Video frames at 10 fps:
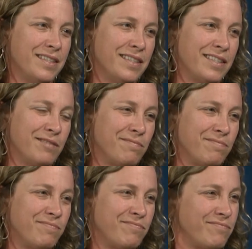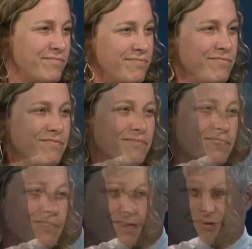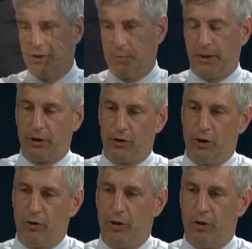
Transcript: I'm thinking about so many different directions we could go.